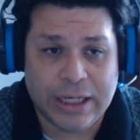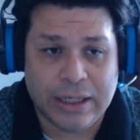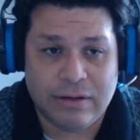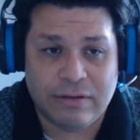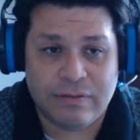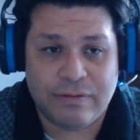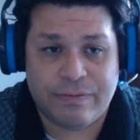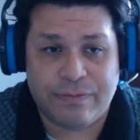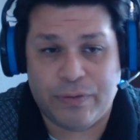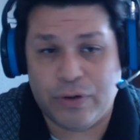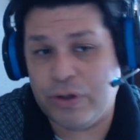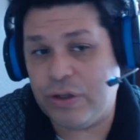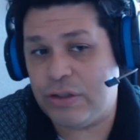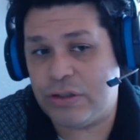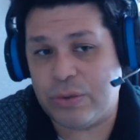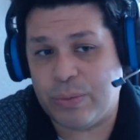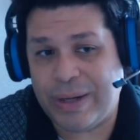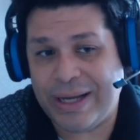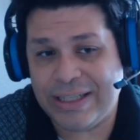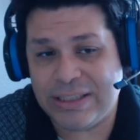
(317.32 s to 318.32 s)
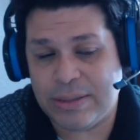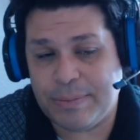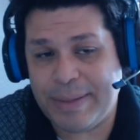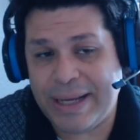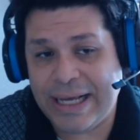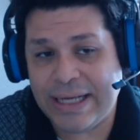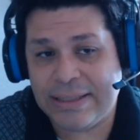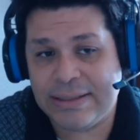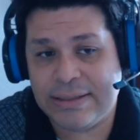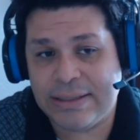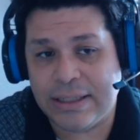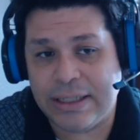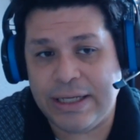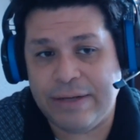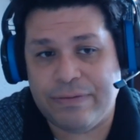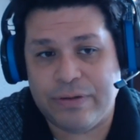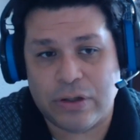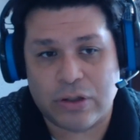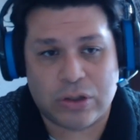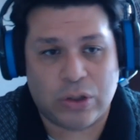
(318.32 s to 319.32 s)
Furthest away is the best.
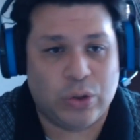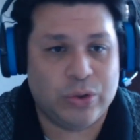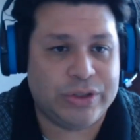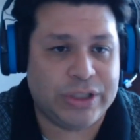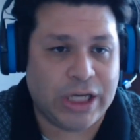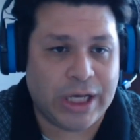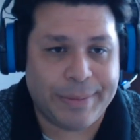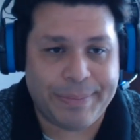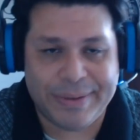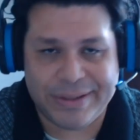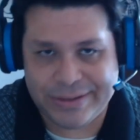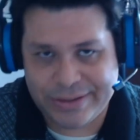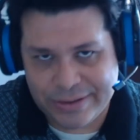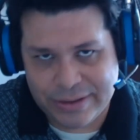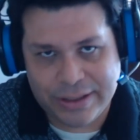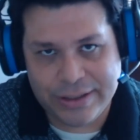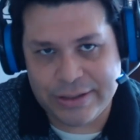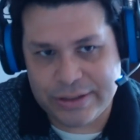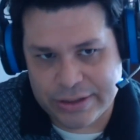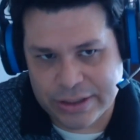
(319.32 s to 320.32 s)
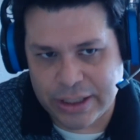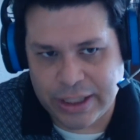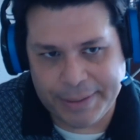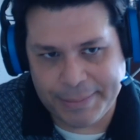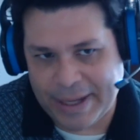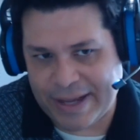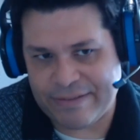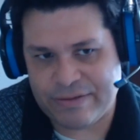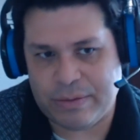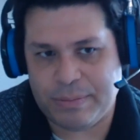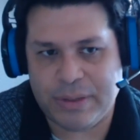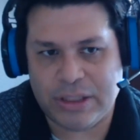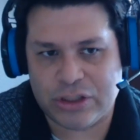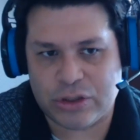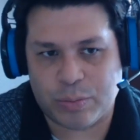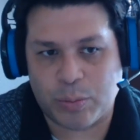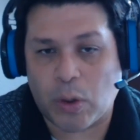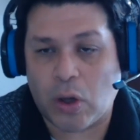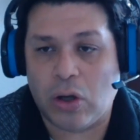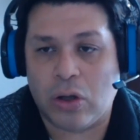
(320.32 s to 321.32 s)
If you're close up, it's going to have to be
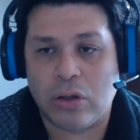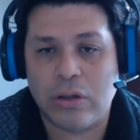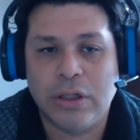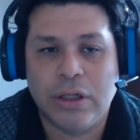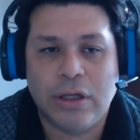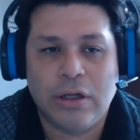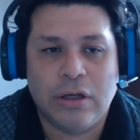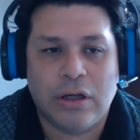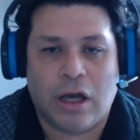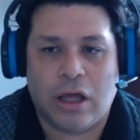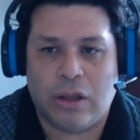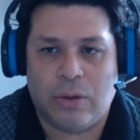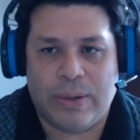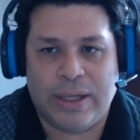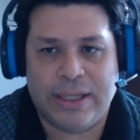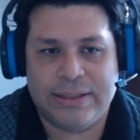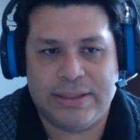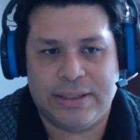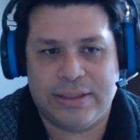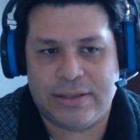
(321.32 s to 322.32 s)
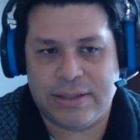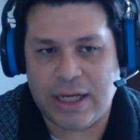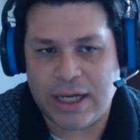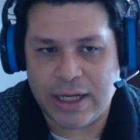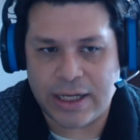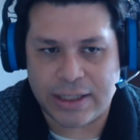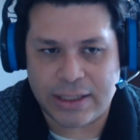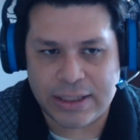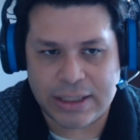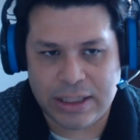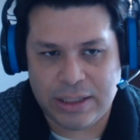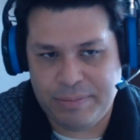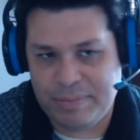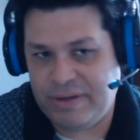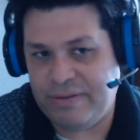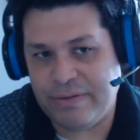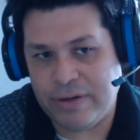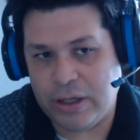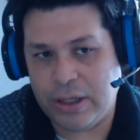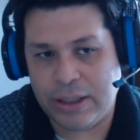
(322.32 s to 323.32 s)
small. Otherwise, it's not going to be
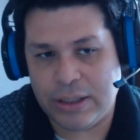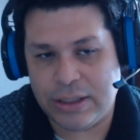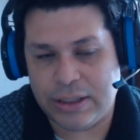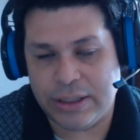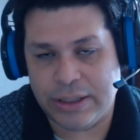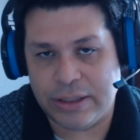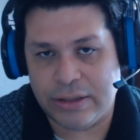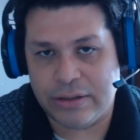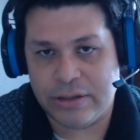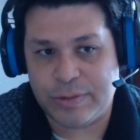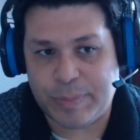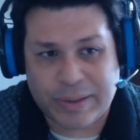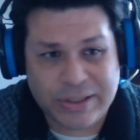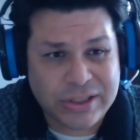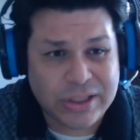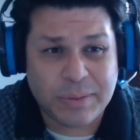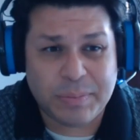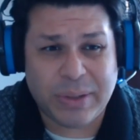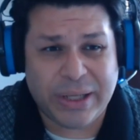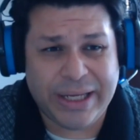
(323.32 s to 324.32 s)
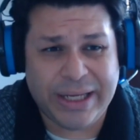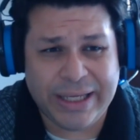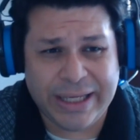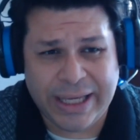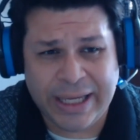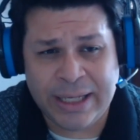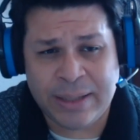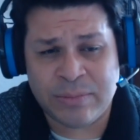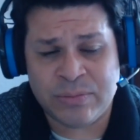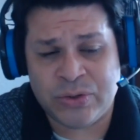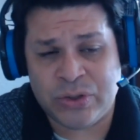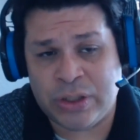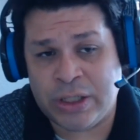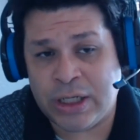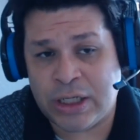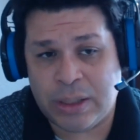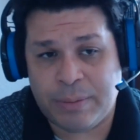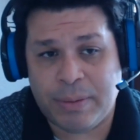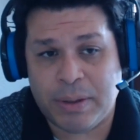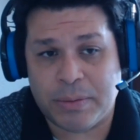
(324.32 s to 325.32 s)
very clear. Especially playing games, you're not
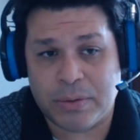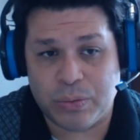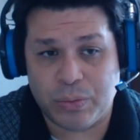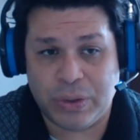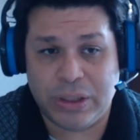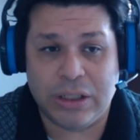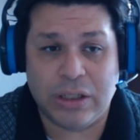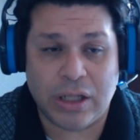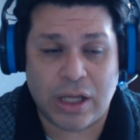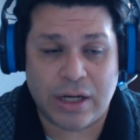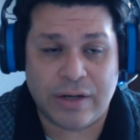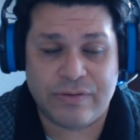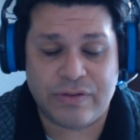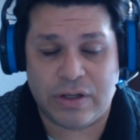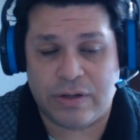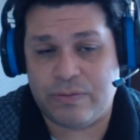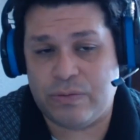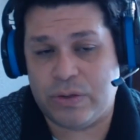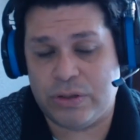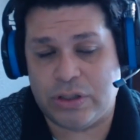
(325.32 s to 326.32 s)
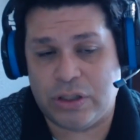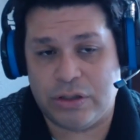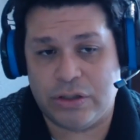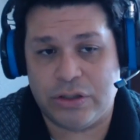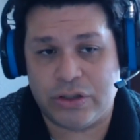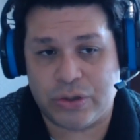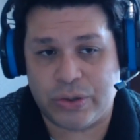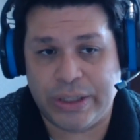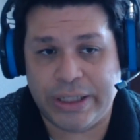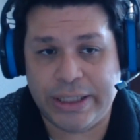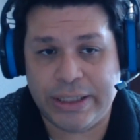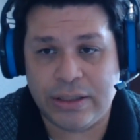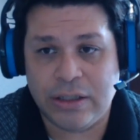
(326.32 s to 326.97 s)
going to be able to read a lot of stuff what's on the screen.